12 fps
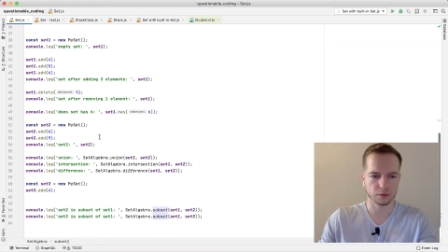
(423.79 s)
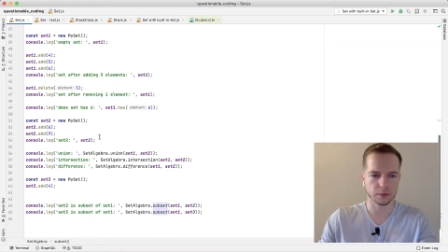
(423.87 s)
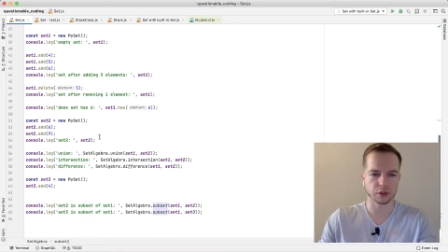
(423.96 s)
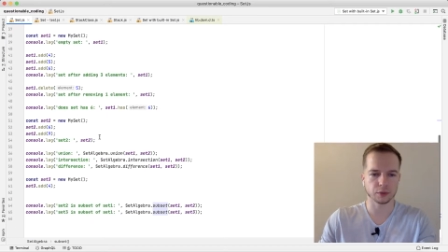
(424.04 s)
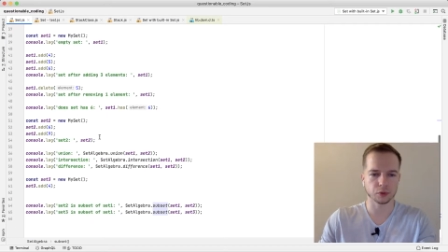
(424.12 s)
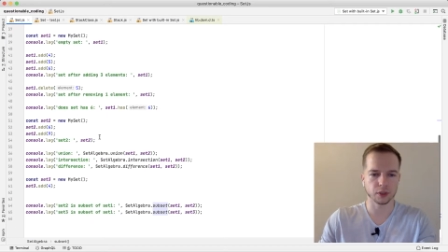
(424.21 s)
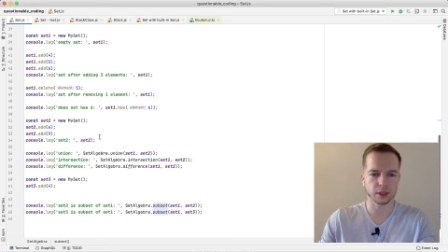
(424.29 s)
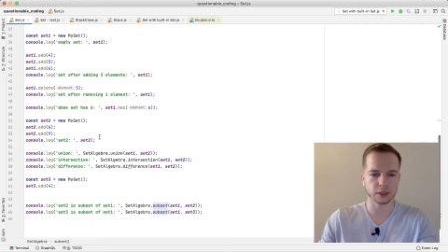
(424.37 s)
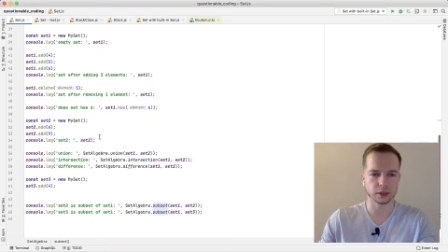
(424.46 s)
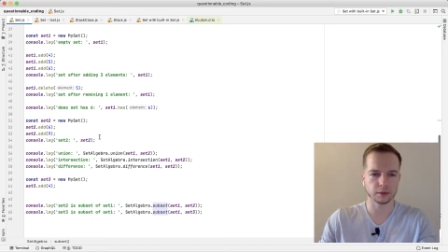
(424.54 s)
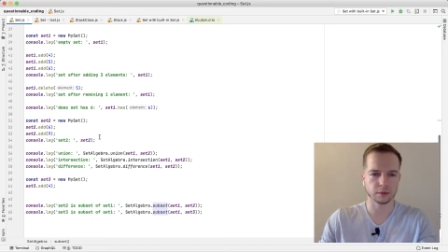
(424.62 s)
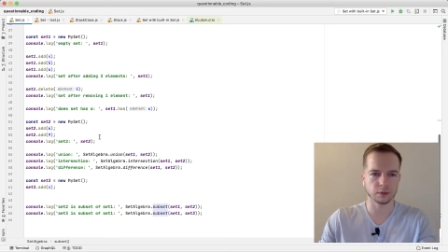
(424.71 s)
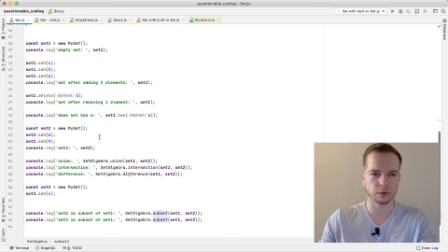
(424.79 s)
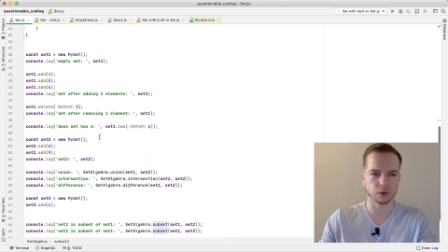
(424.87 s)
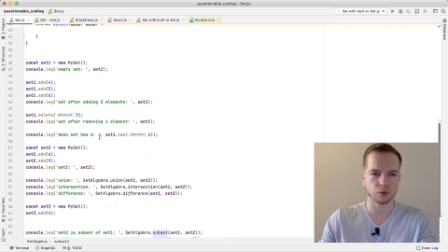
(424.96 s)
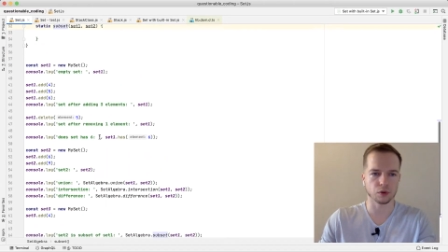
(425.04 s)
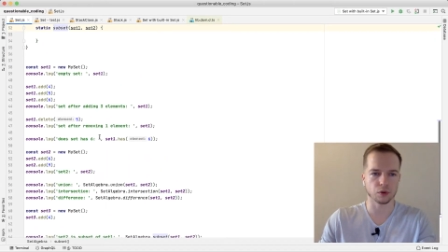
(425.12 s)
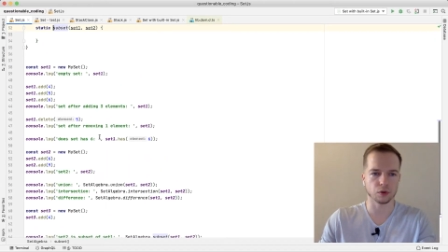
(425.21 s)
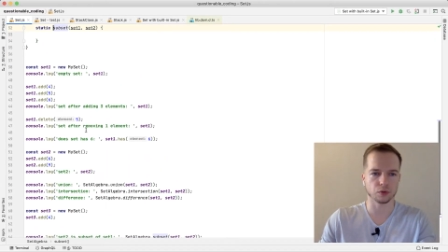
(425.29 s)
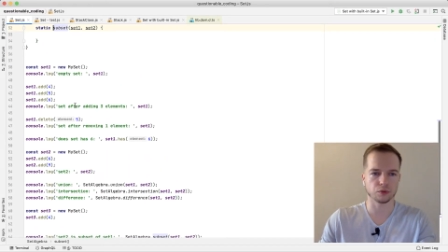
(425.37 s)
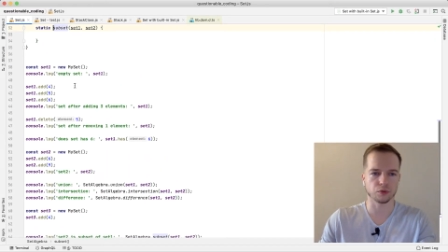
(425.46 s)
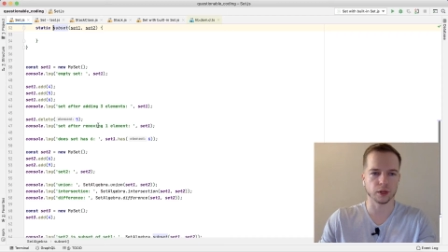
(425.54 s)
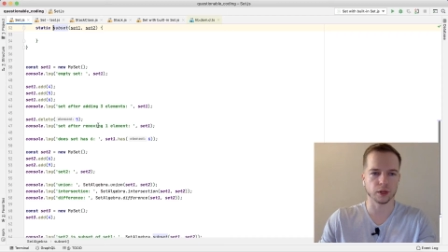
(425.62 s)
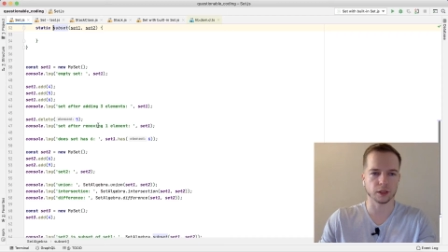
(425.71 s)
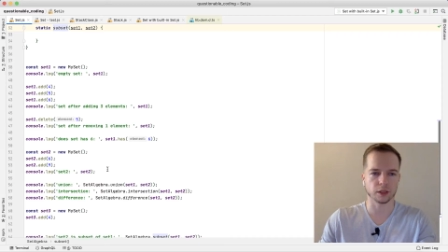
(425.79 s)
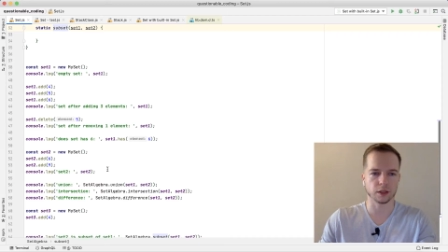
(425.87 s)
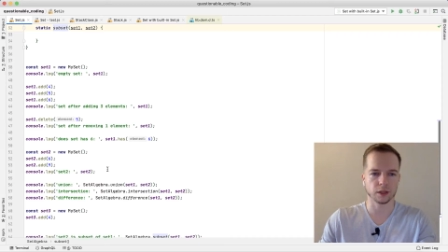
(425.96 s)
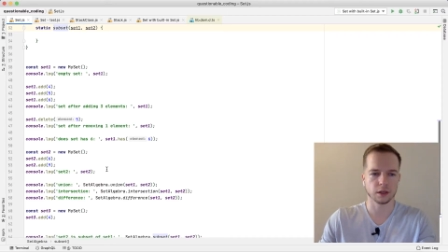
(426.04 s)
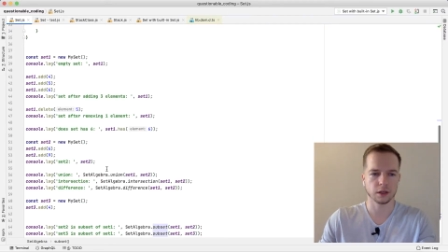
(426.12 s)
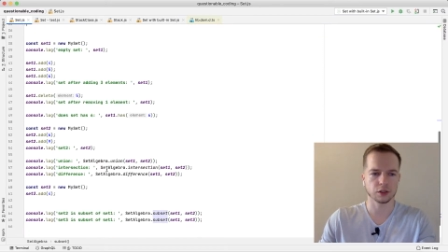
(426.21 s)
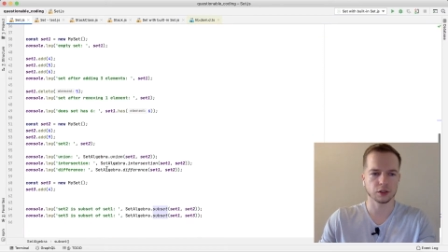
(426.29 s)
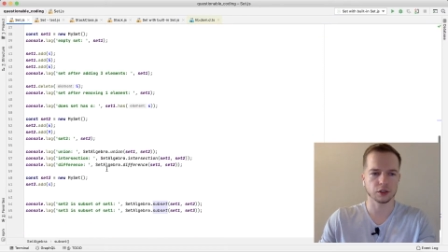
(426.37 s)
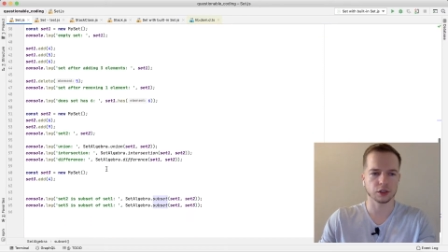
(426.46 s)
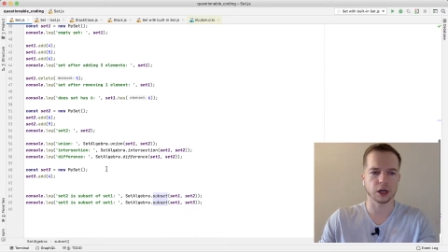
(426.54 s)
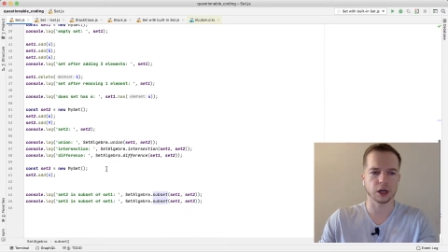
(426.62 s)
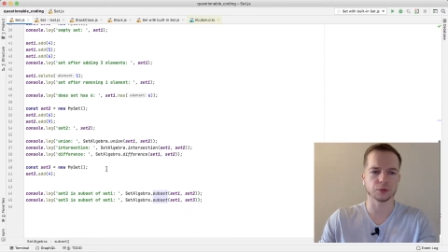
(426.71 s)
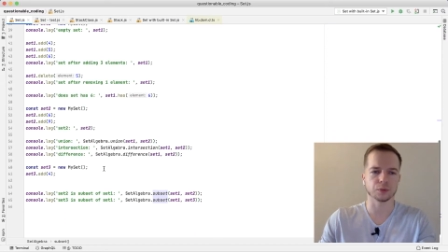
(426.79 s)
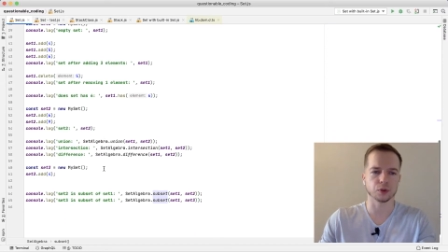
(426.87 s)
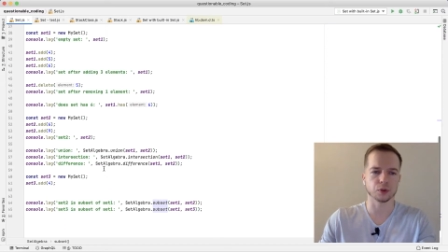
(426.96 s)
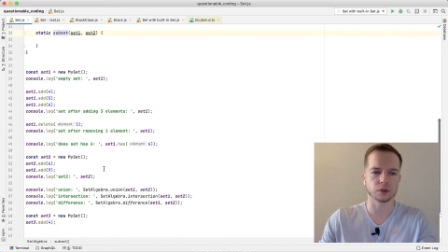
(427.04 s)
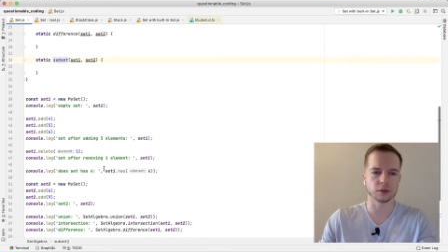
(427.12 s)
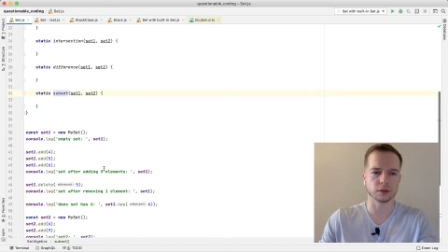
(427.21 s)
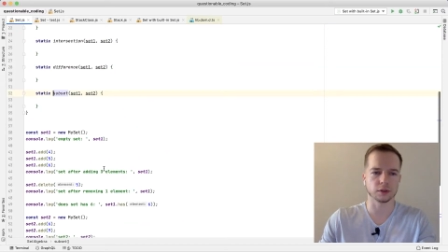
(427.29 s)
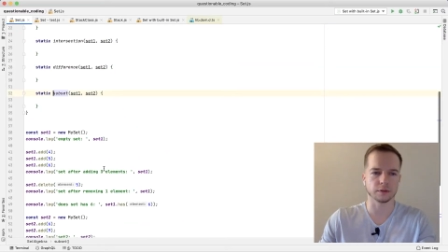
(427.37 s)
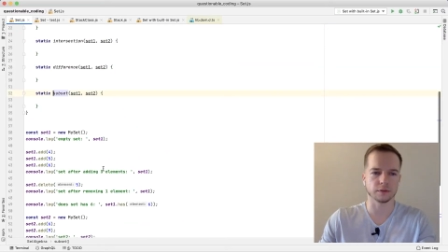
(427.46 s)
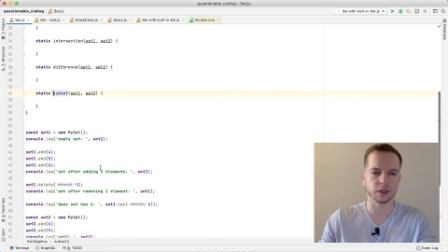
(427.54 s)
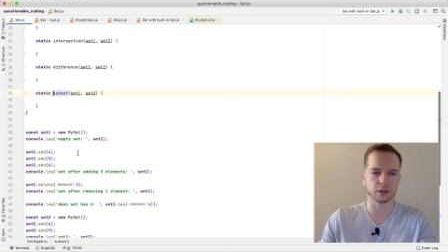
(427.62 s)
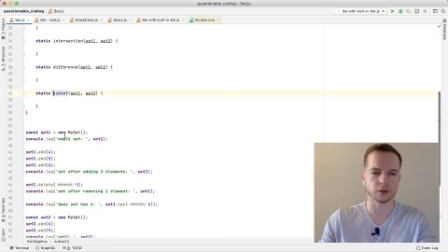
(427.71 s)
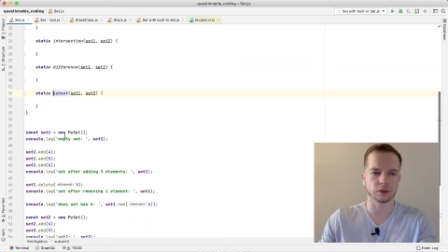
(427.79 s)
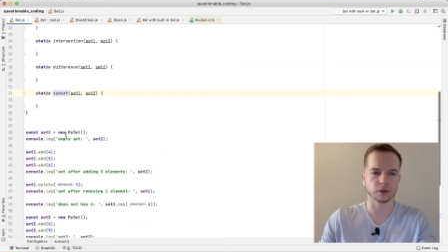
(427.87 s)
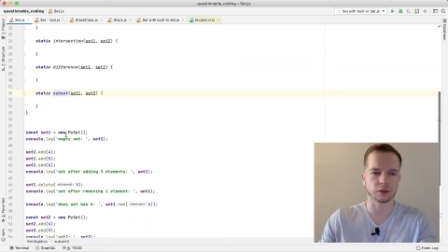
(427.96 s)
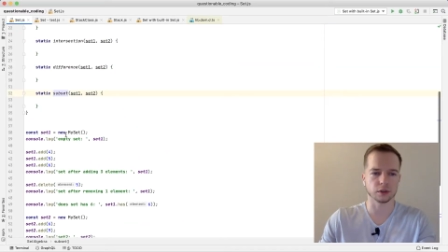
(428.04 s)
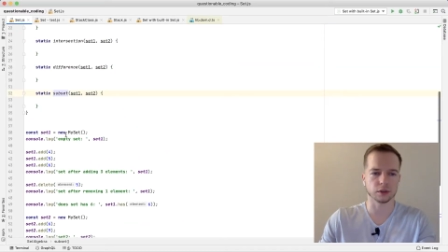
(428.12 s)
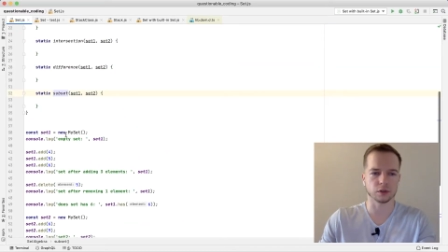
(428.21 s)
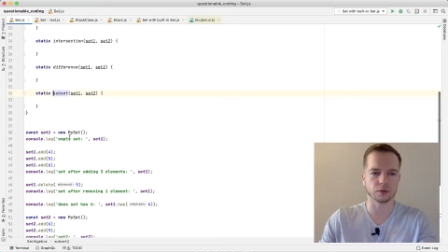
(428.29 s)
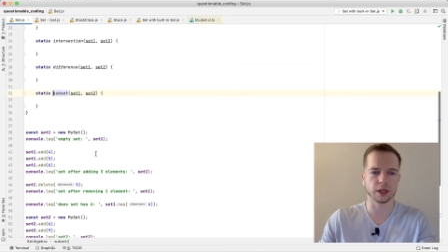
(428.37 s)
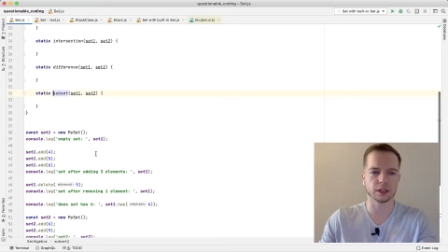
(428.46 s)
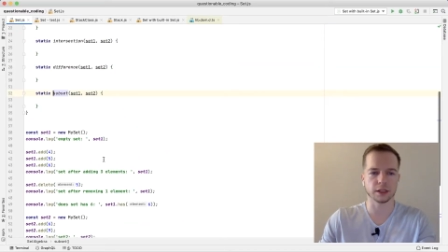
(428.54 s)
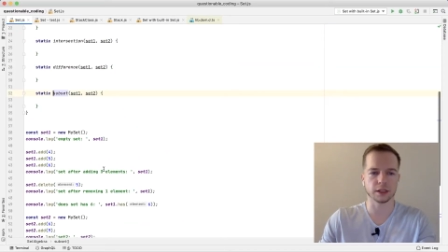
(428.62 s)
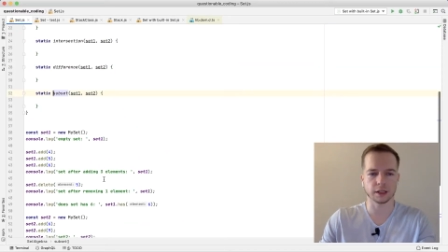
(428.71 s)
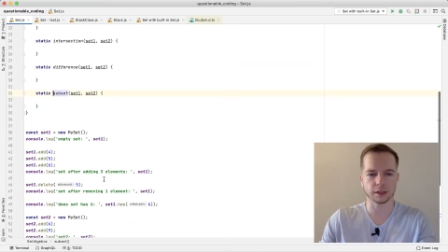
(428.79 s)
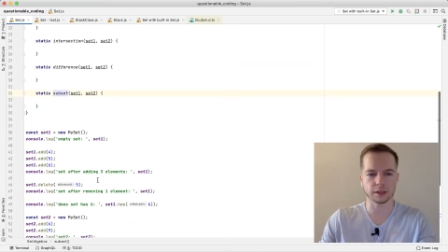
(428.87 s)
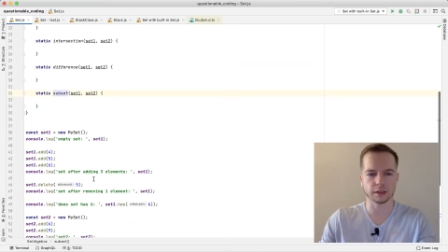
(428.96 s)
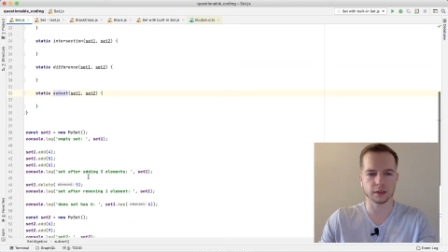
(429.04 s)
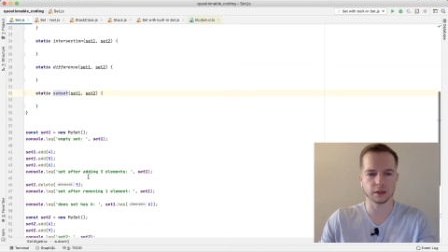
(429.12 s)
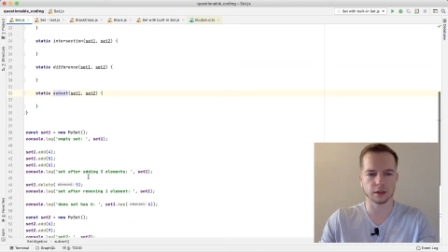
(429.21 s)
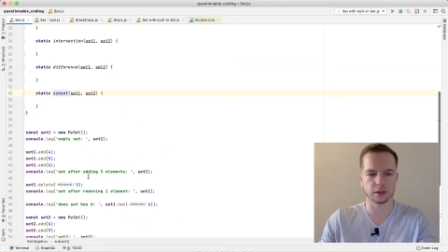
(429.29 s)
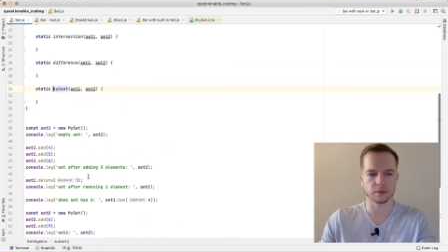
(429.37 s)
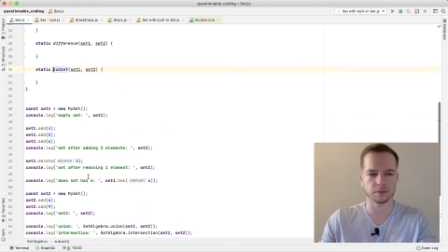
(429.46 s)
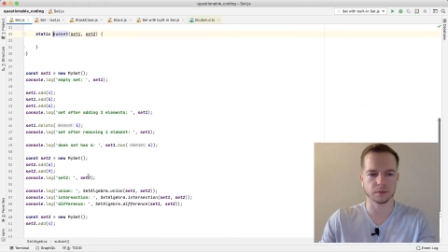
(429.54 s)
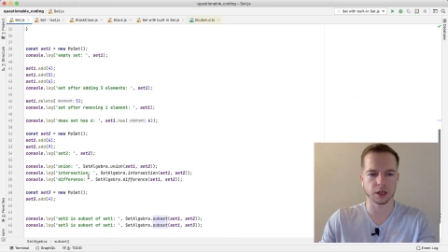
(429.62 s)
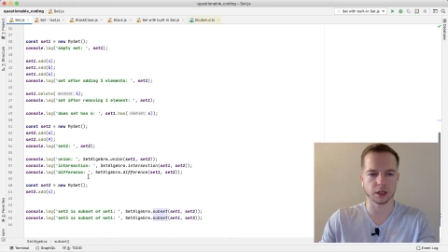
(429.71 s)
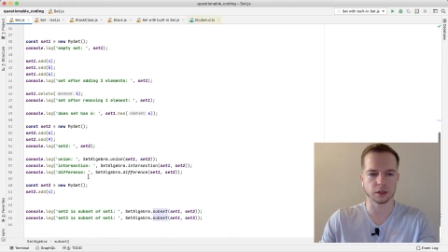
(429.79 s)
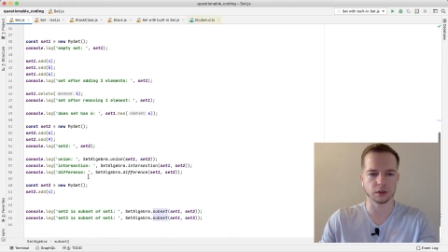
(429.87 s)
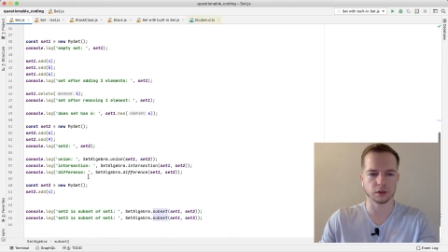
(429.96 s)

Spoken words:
Multiple tests. We will go through it. It just outputs the values, create set, and